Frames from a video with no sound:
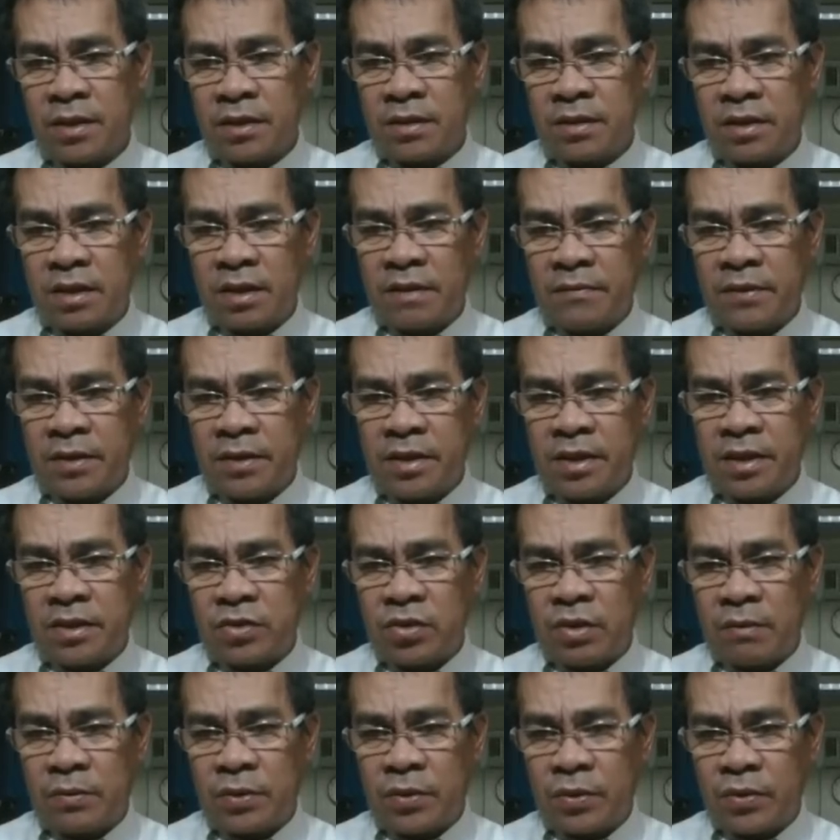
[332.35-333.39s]
Then after that, you
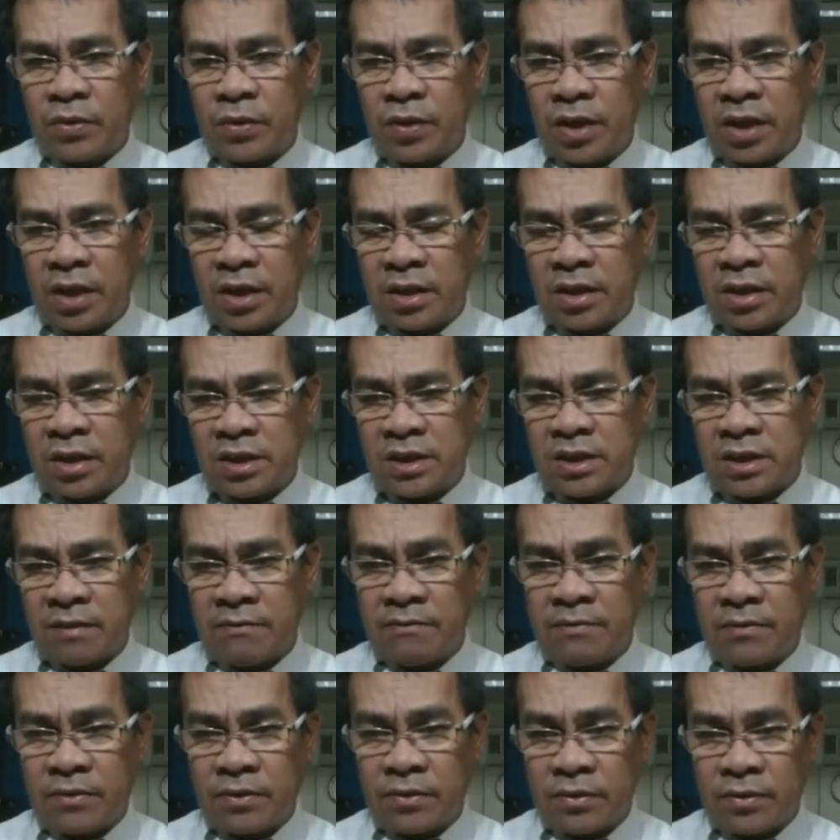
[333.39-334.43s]
have to connect this
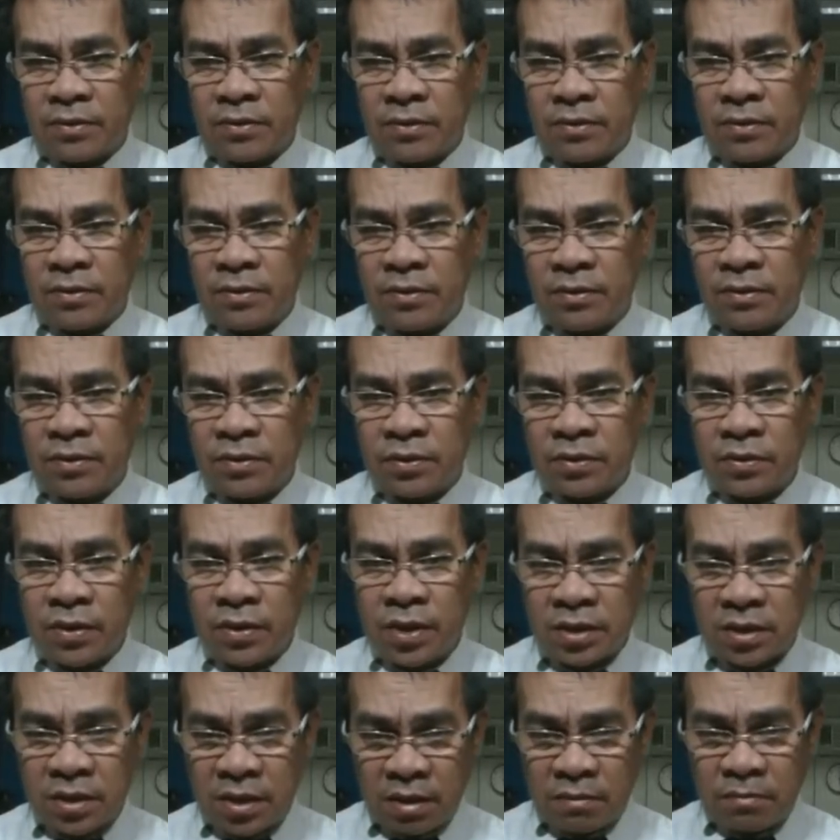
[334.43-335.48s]
f2 to
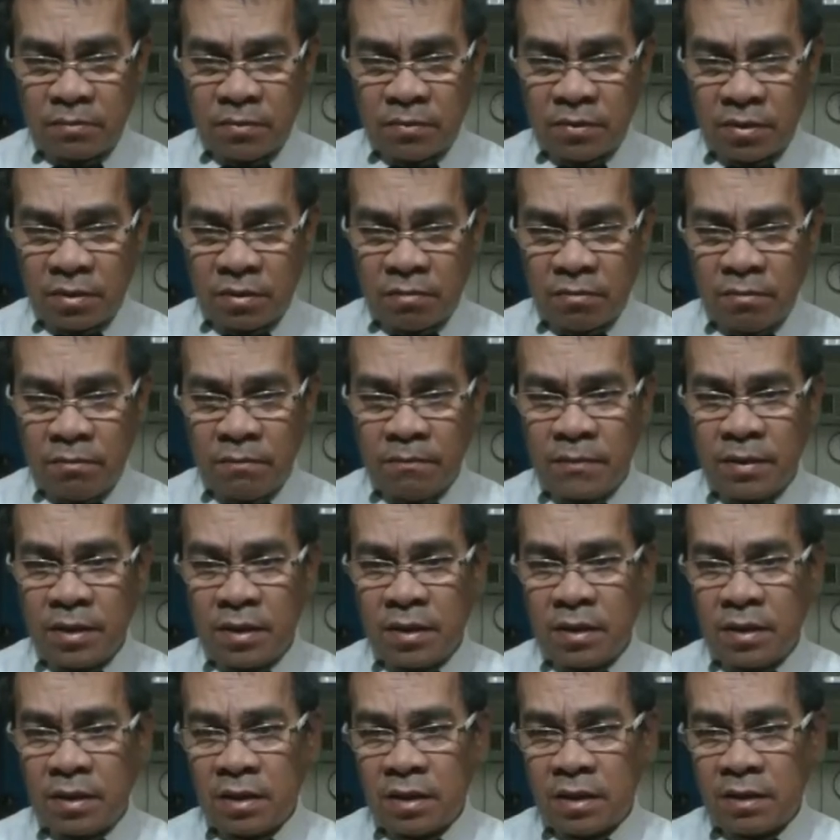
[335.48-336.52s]
the tip of
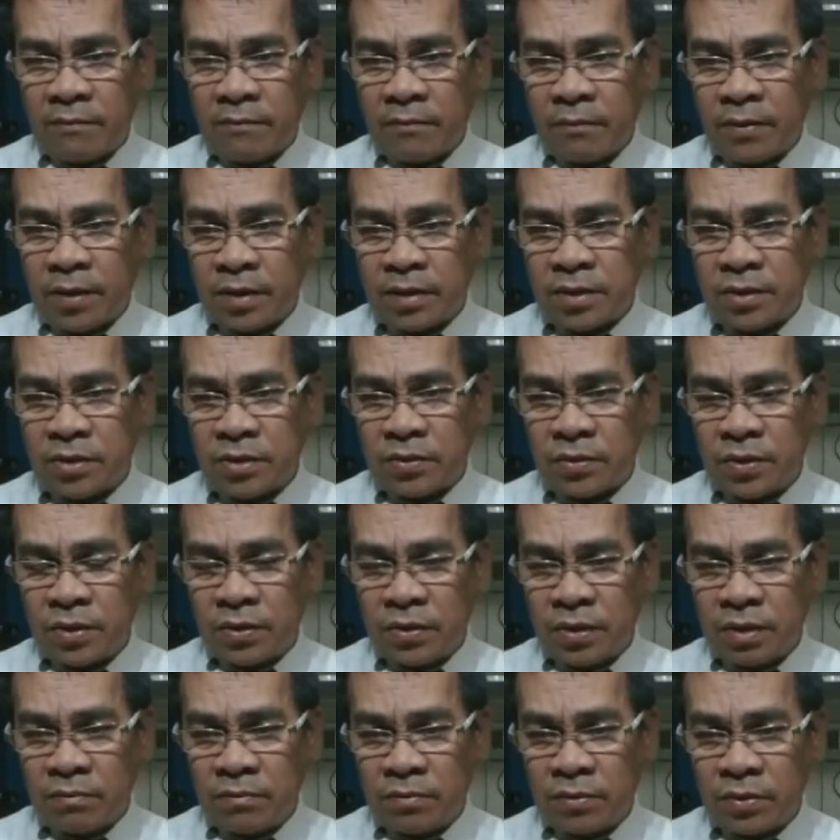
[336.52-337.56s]
f1. So you
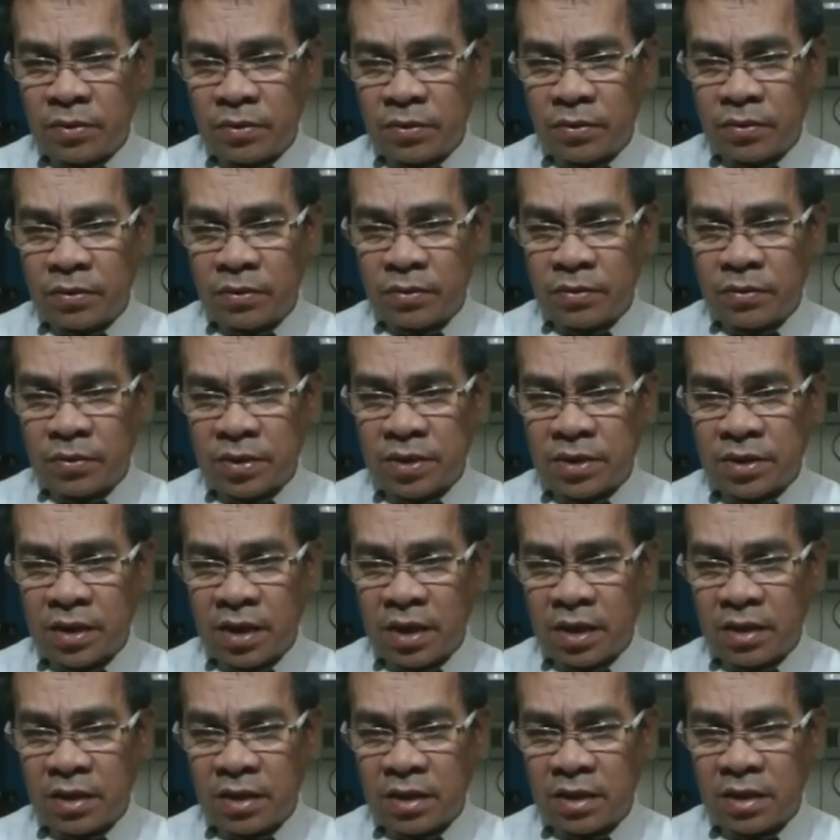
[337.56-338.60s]
have to
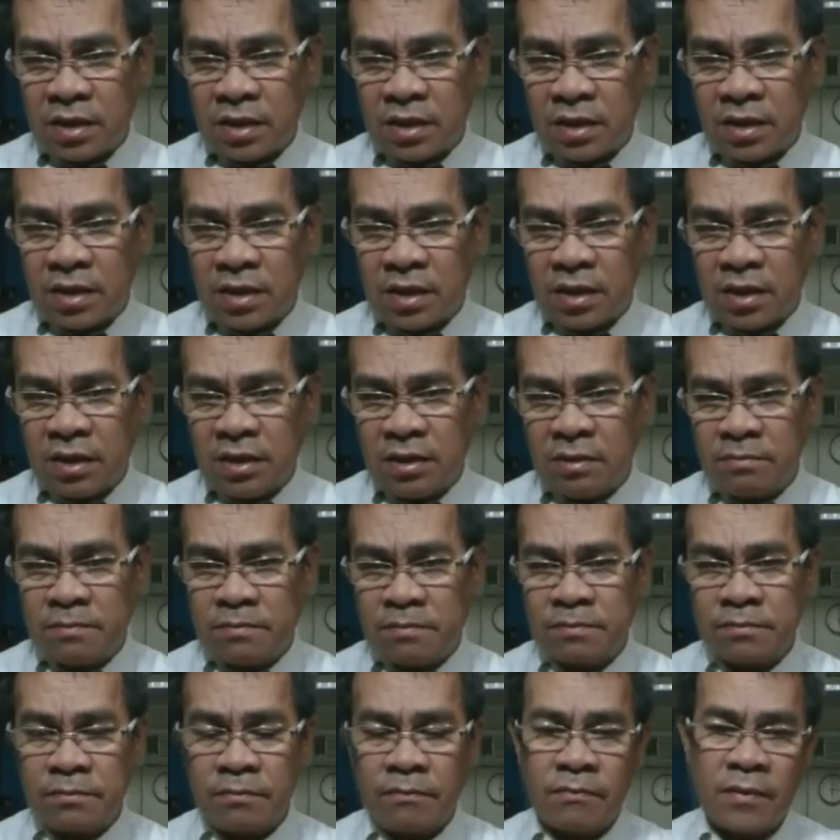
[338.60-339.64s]
construct again
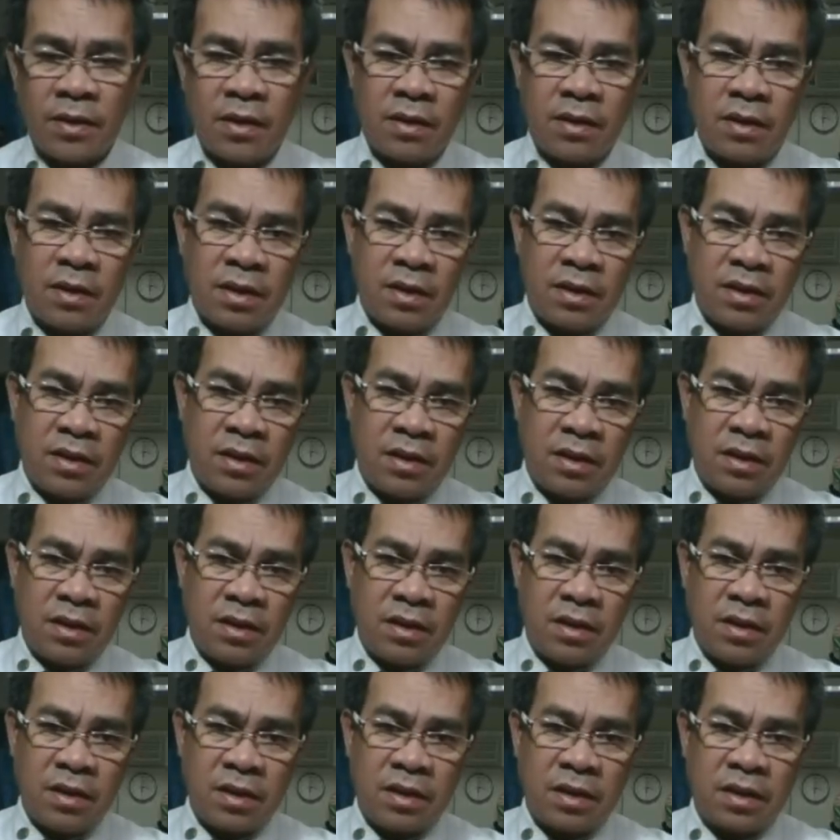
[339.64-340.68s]

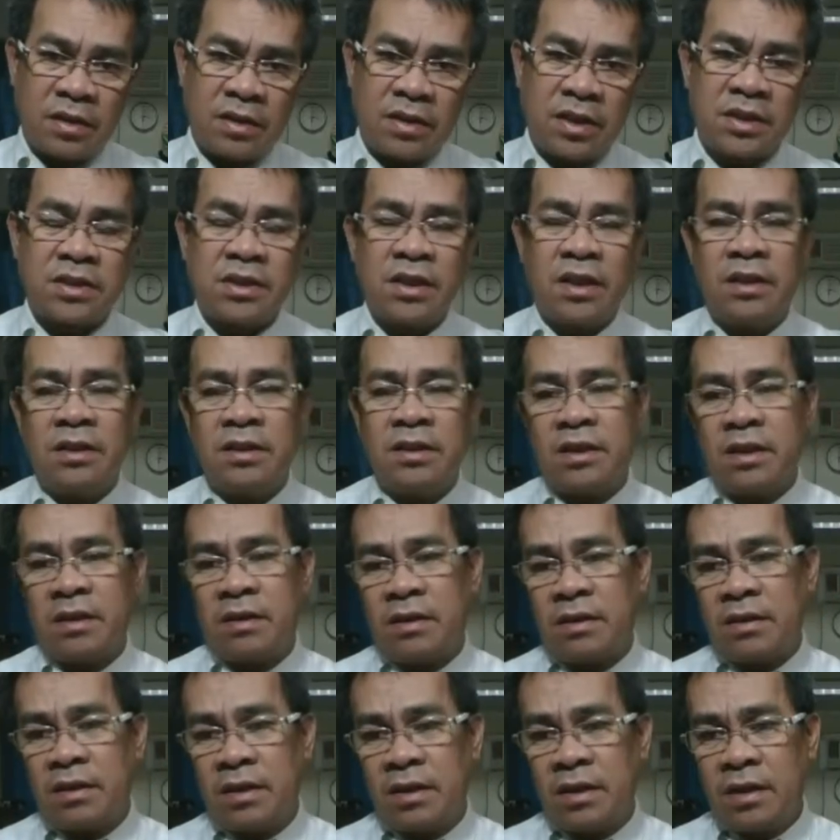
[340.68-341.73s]
the Cartesian.
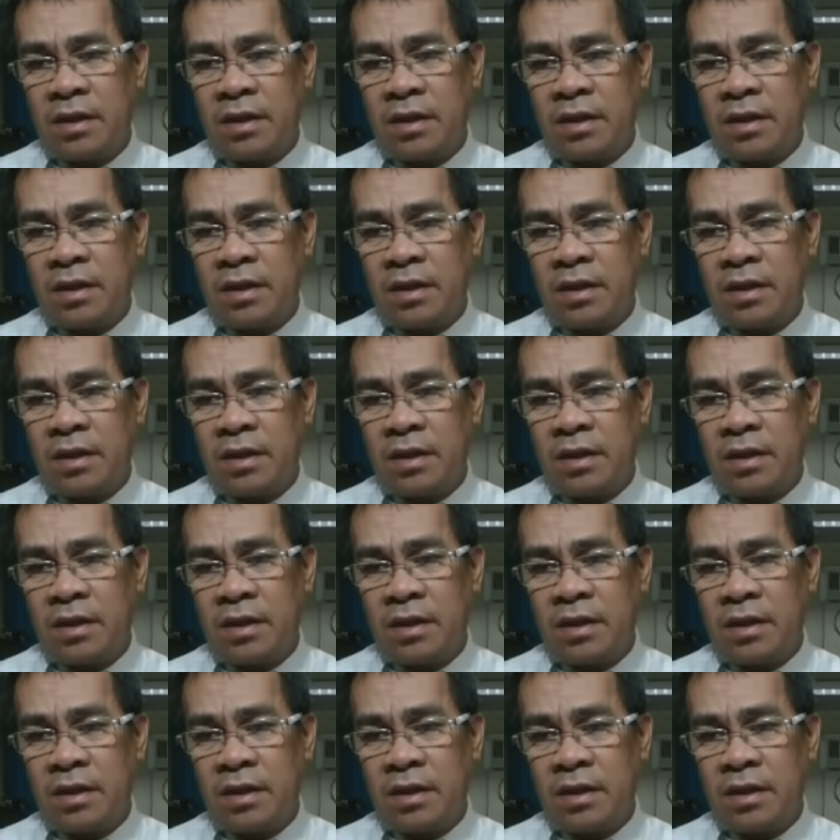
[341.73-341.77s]
Then